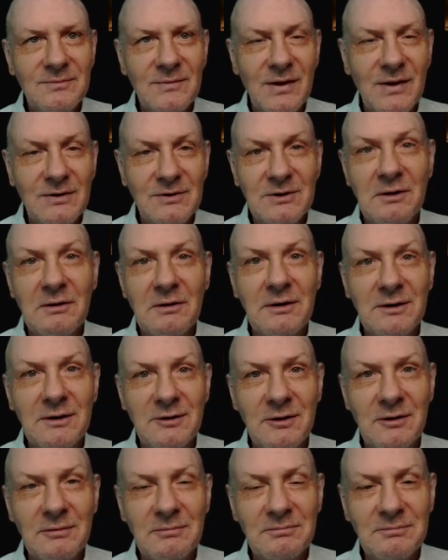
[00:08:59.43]
and telling
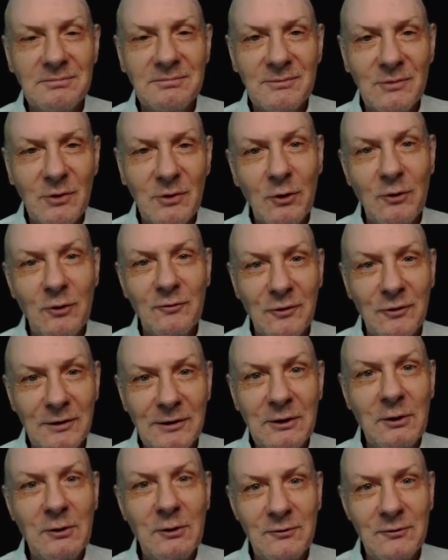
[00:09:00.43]
them over
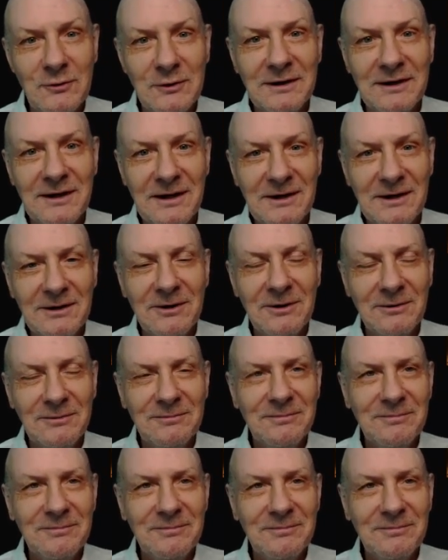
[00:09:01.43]
and over again.